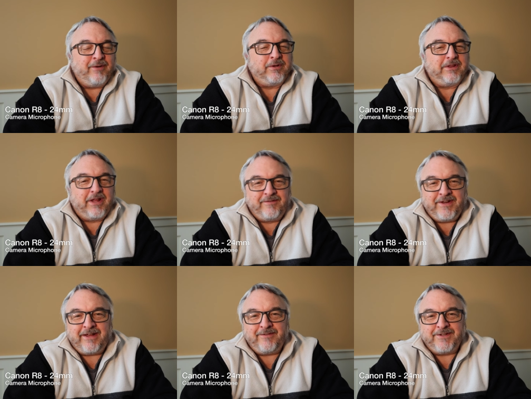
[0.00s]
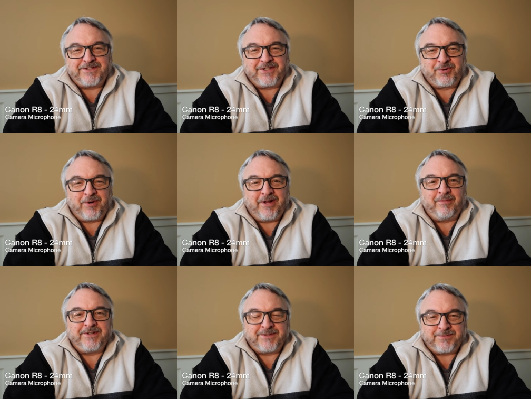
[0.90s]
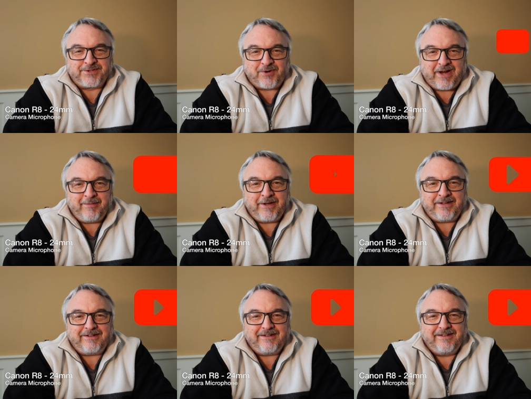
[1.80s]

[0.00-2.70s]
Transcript: would love to have you stick around by subscribing.